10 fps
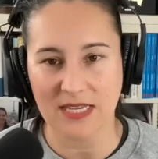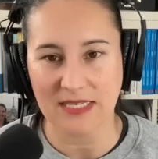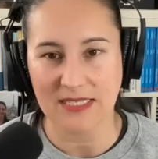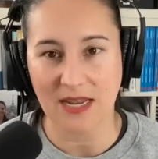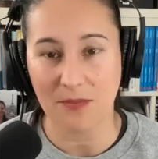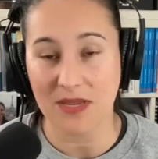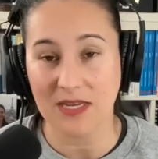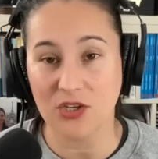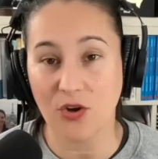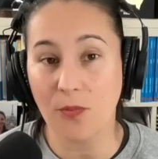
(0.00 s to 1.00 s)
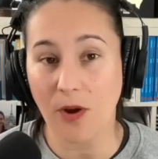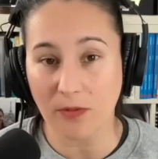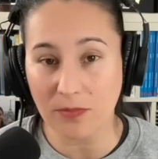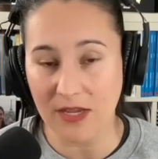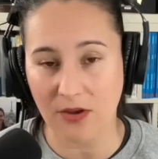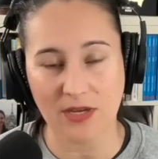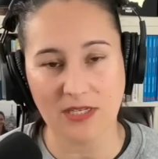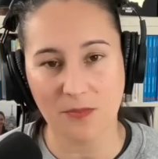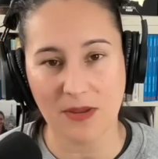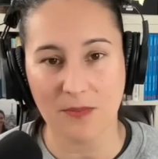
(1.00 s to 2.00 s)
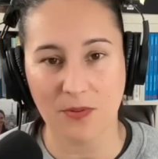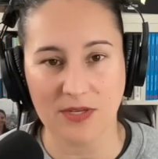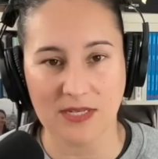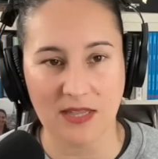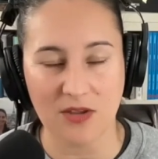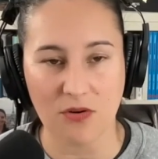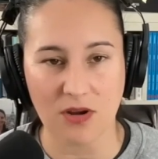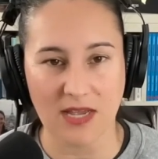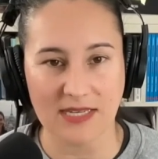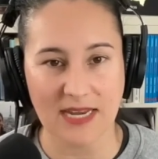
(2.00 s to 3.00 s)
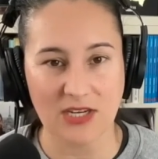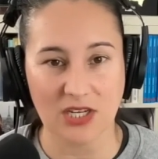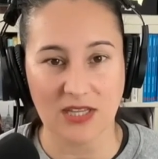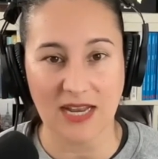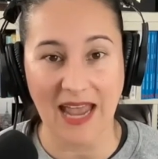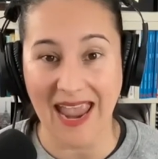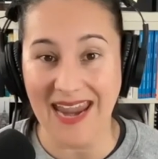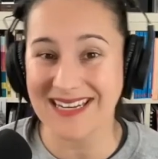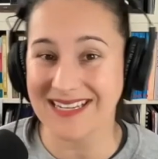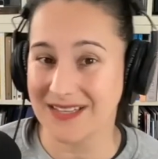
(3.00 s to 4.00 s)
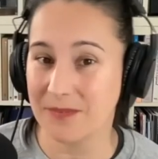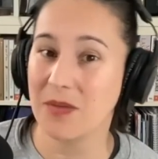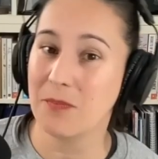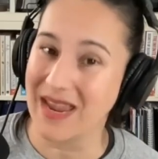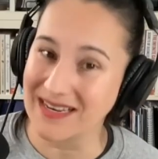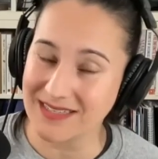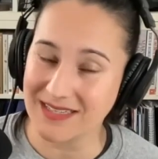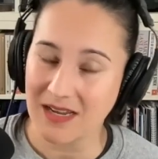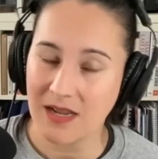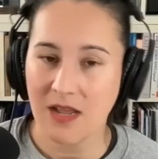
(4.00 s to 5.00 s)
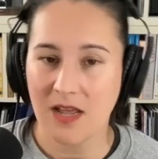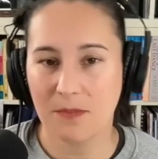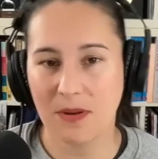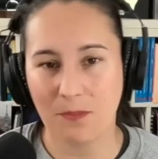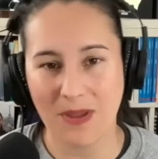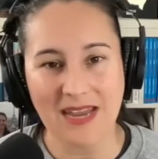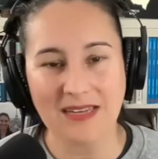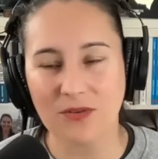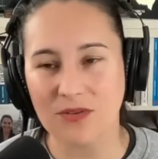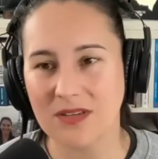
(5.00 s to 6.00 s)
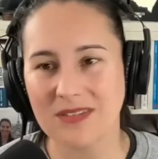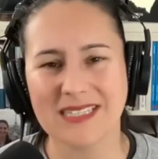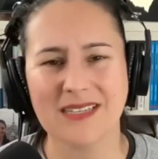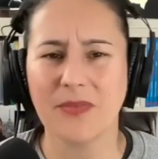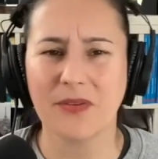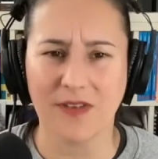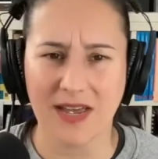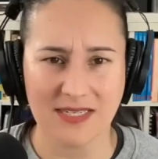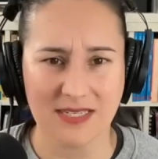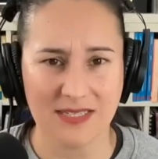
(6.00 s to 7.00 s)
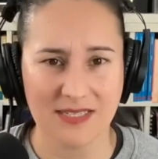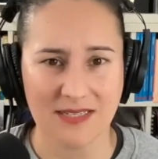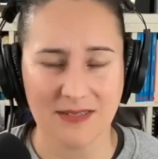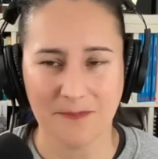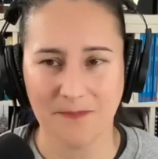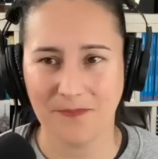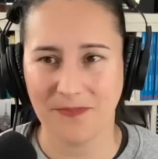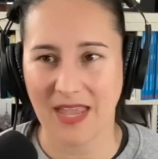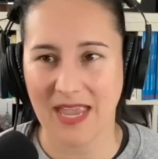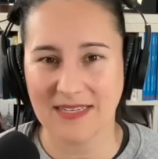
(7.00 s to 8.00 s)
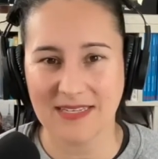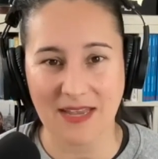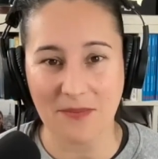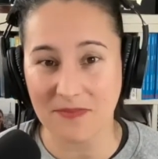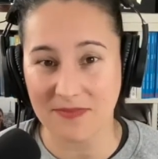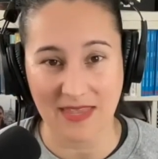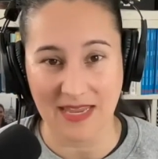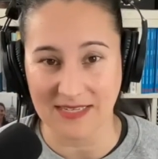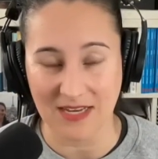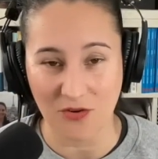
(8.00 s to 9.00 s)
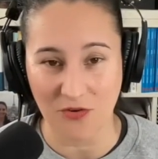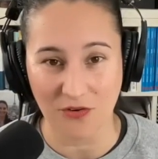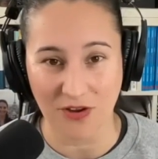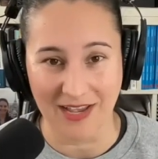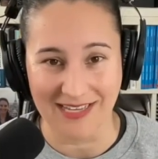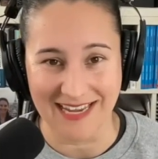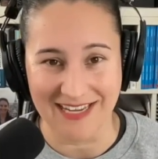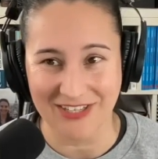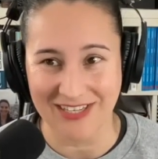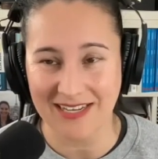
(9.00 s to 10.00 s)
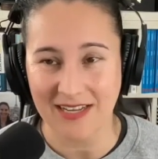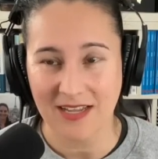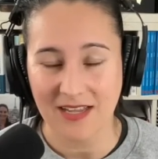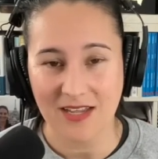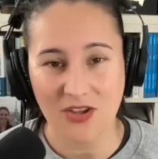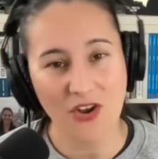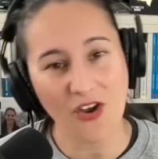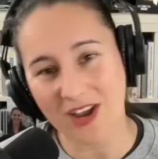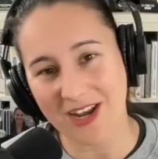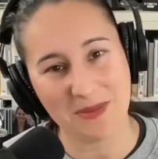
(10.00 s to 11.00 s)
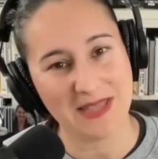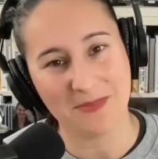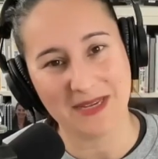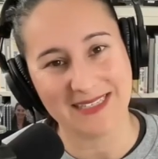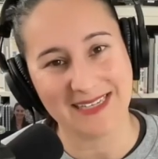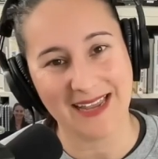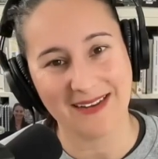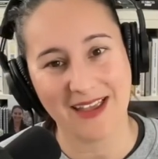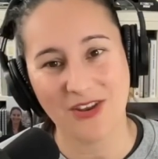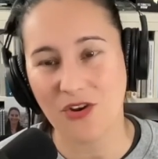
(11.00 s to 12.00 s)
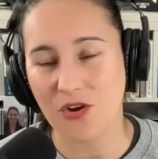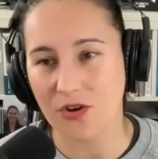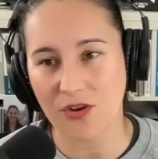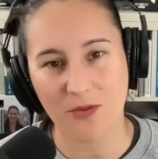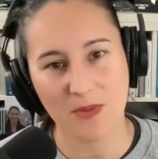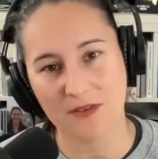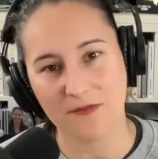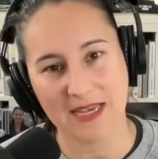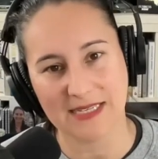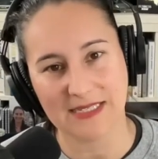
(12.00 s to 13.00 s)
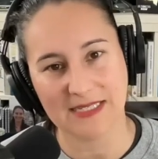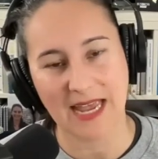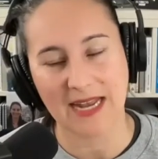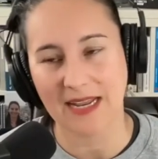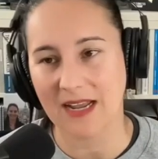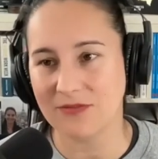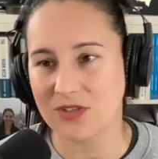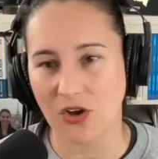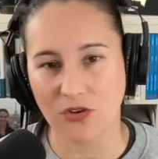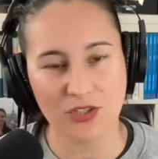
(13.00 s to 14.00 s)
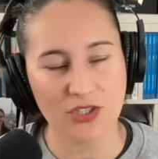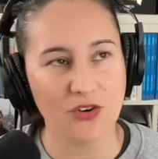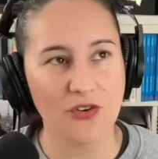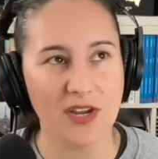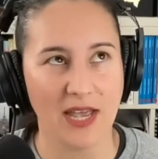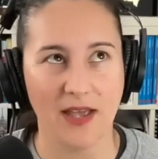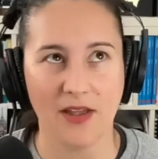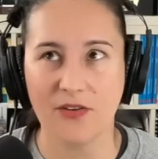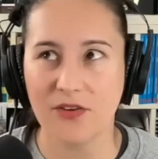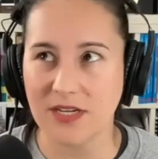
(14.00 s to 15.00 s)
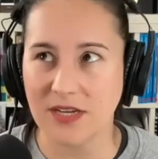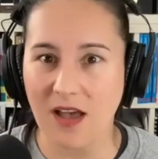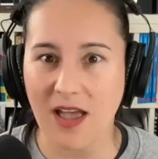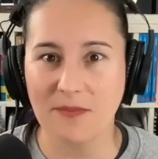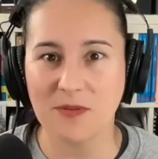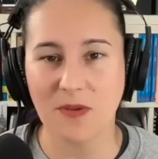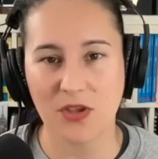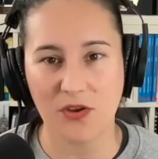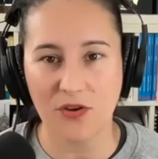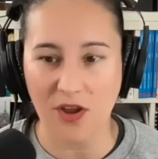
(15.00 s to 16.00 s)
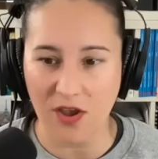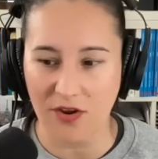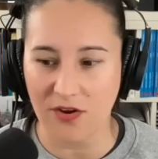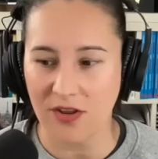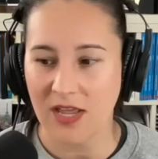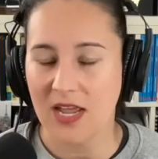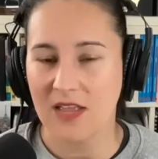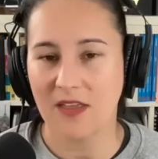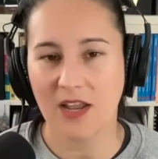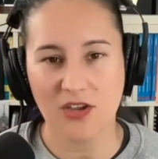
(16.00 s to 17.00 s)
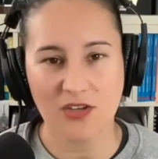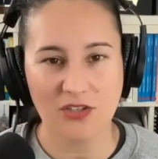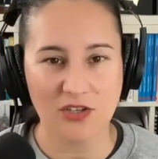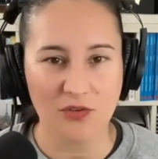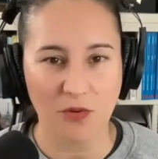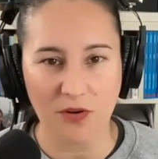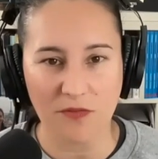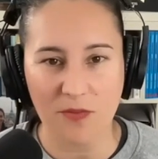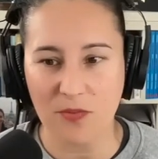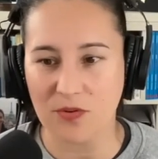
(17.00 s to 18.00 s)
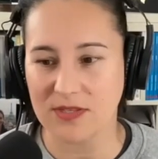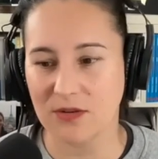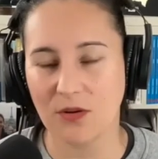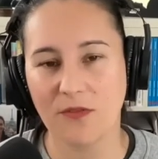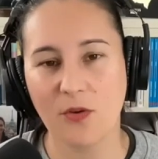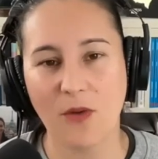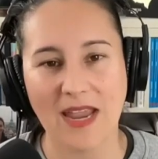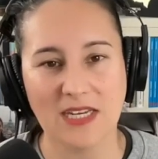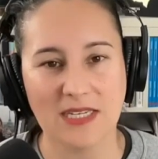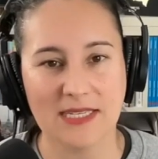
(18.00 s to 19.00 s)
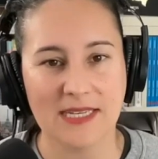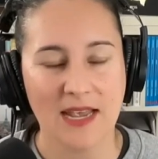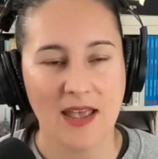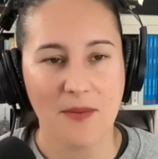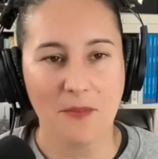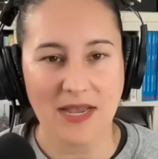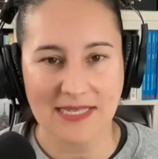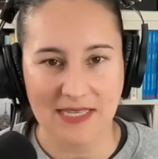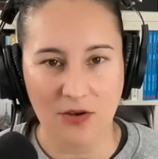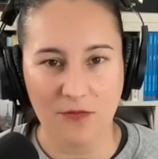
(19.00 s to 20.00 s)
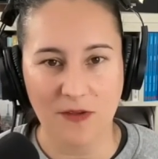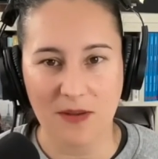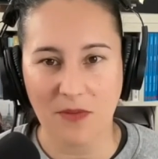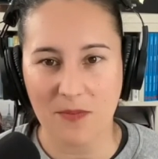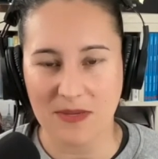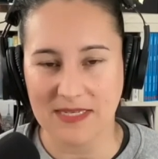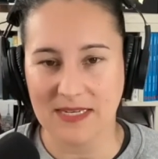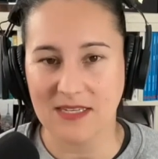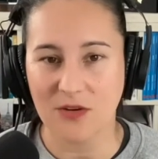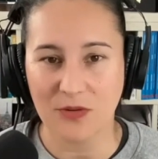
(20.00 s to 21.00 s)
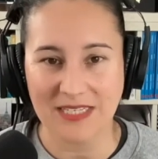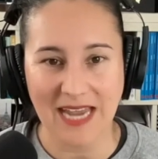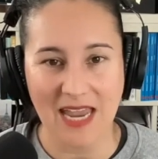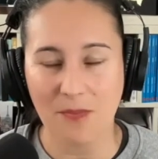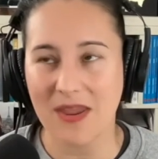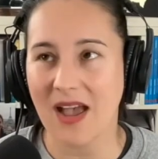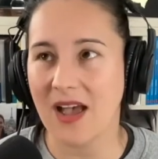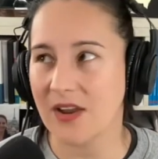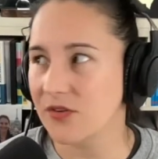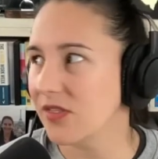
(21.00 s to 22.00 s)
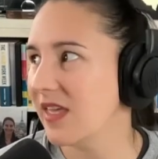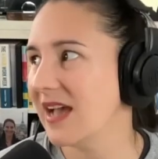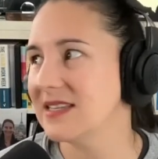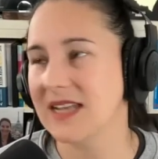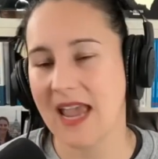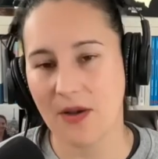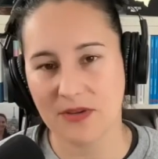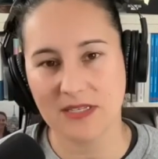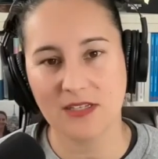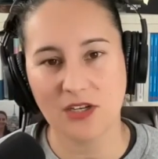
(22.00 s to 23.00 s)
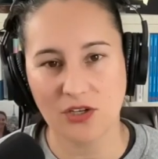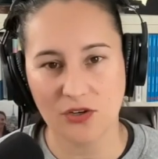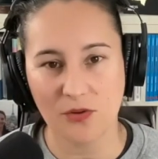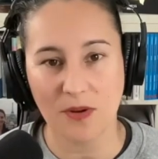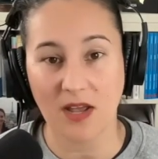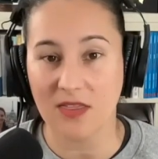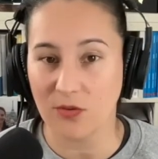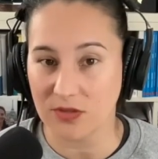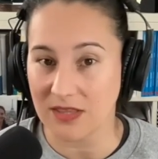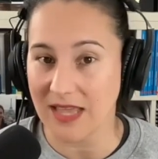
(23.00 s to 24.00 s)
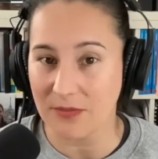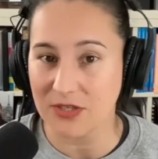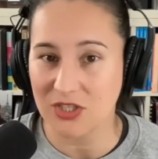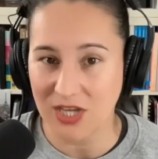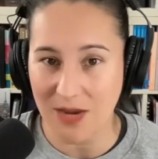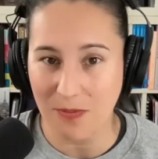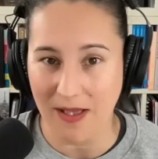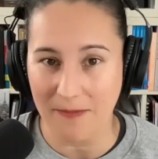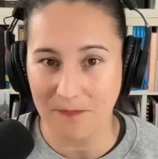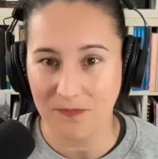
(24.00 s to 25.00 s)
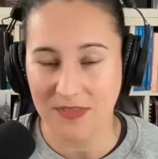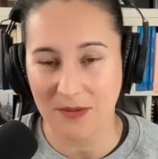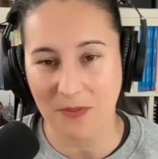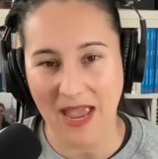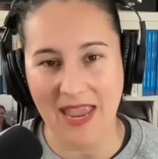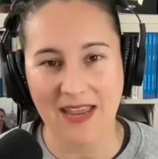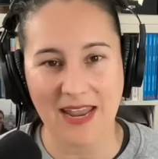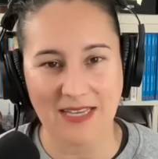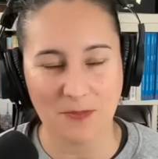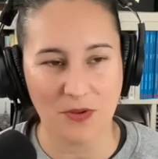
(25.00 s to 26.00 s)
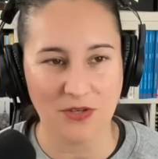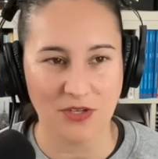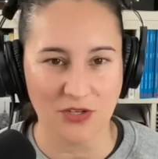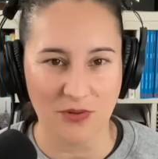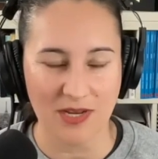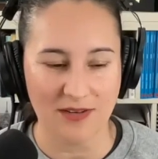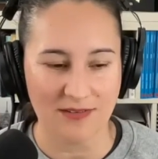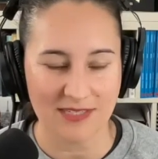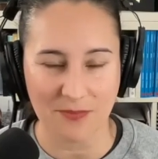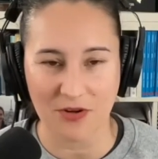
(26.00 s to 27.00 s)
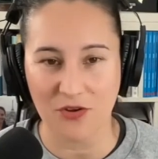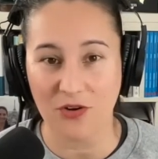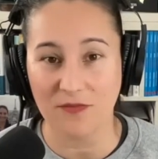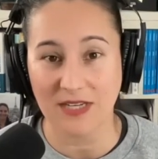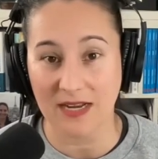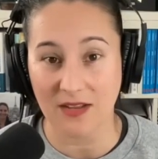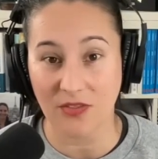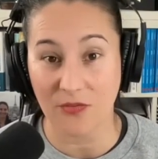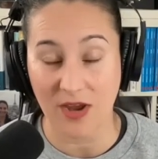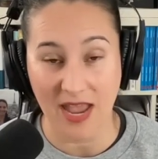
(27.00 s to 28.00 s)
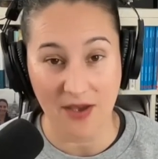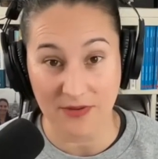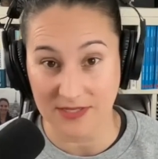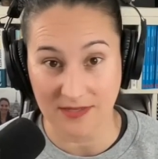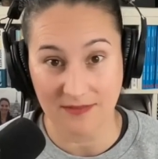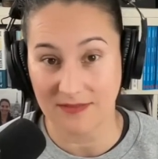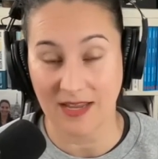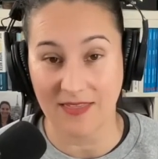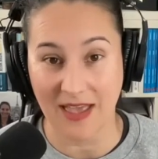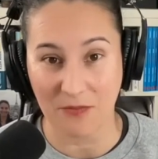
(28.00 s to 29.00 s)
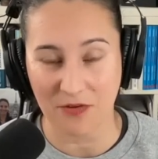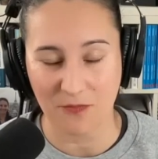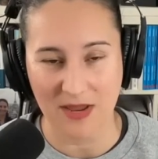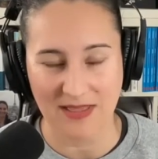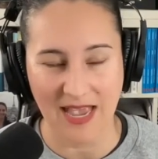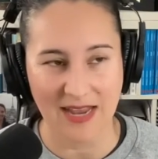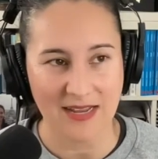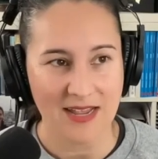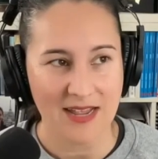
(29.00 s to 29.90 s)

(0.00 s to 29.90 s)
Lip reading: things done, because you're probably going to be the person in the organization that A, does them the best, but B, also does them the fastest. And some things in your organization, you're not going to be the best at, and you're not going to be the fastest at. And I've told the story 100 times, but you know that I used to do all of the books and all of the wages myself in my business, and it would take me 100,000 hours to do, but I thought that that was cheaper than paying an expert to do it, someone who could have done it in 3 hours, and that would have been that.